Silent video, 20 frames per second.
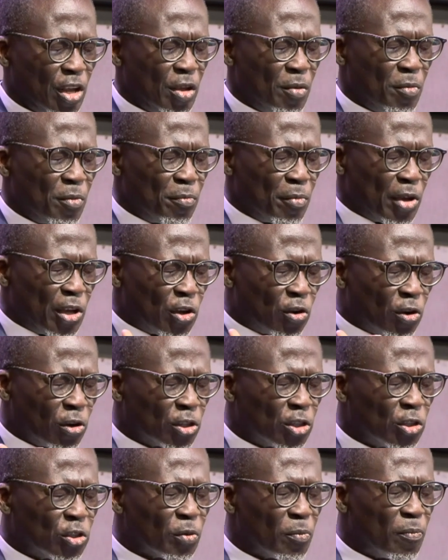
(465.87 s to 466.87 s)
May you continue
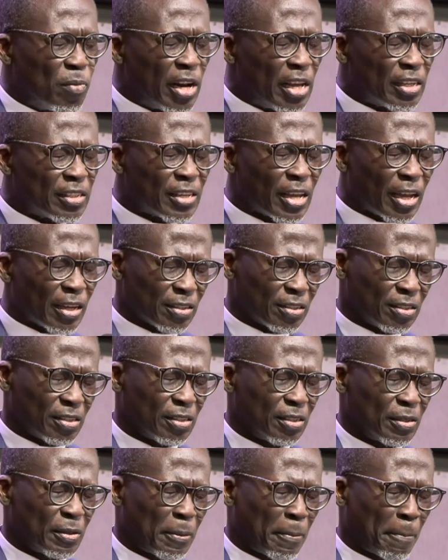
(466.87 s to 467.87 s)
to bless
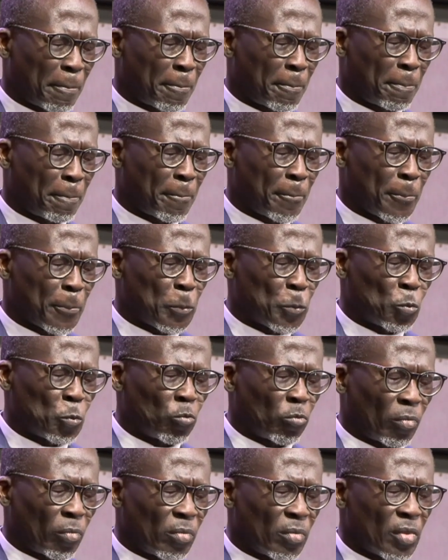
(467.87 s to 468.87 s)
us
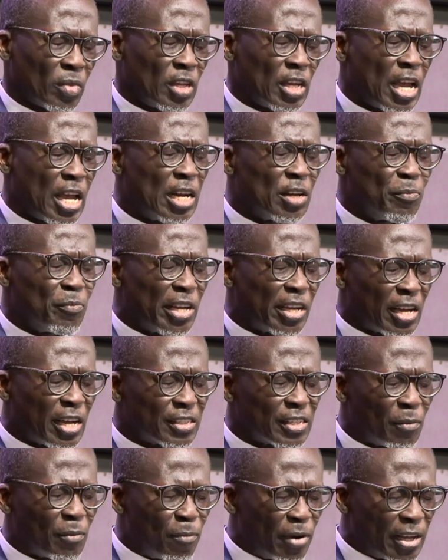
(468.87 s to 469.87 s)
and make us a
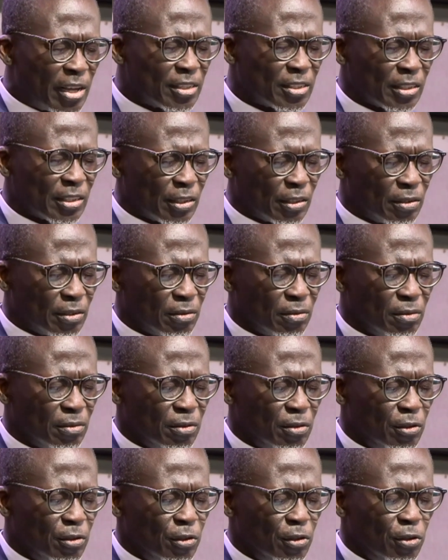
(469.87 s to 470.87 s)
blessing
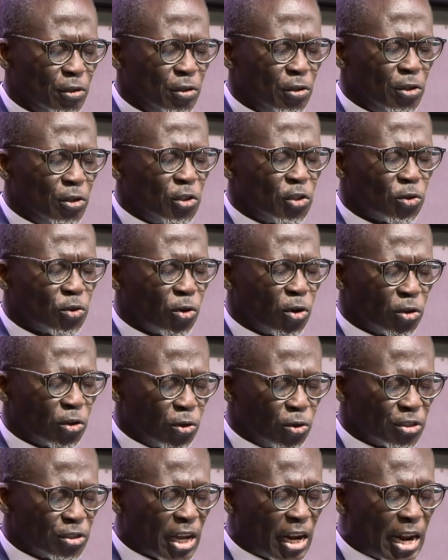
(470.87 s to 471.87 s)
to all those
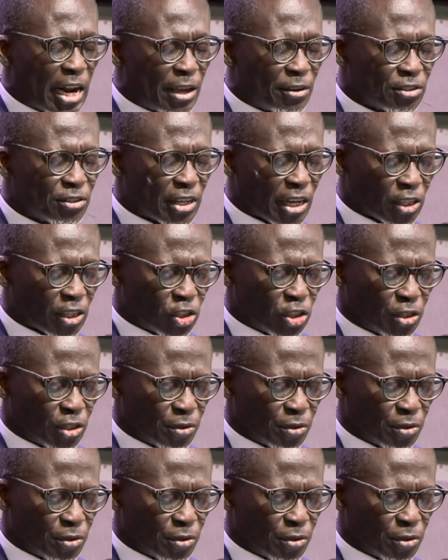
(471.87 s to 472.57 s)
our lives touch.